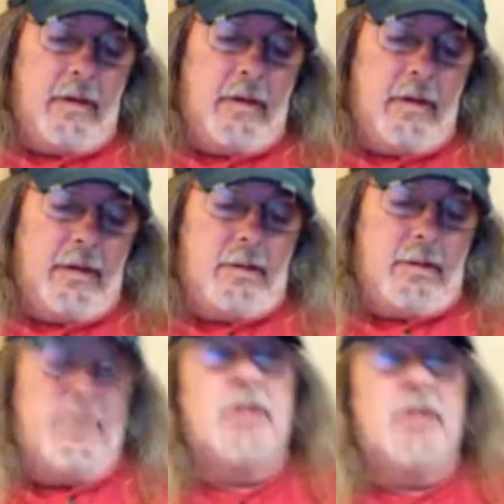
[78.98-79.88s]
So it
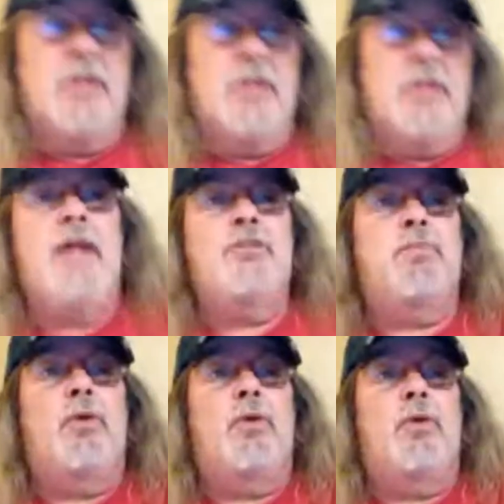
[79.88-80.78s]
feels like
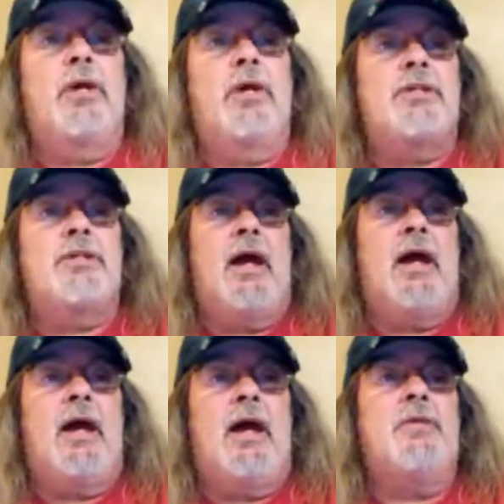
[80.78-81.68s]
springtime
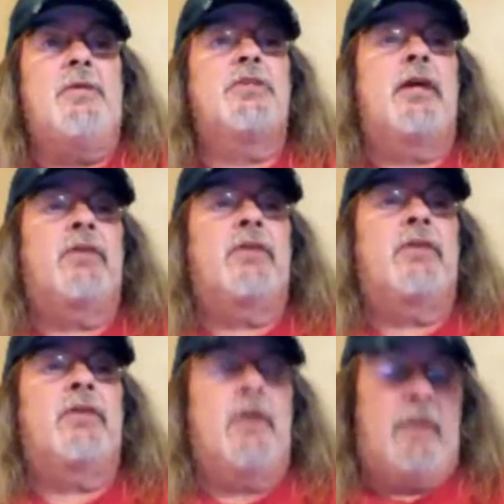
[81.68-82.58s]
here in South
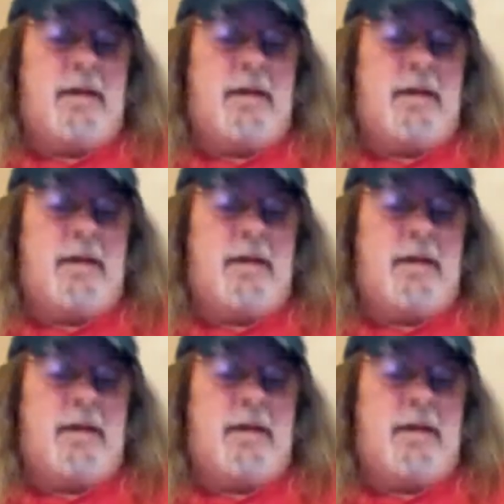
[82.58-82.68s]
Carolina.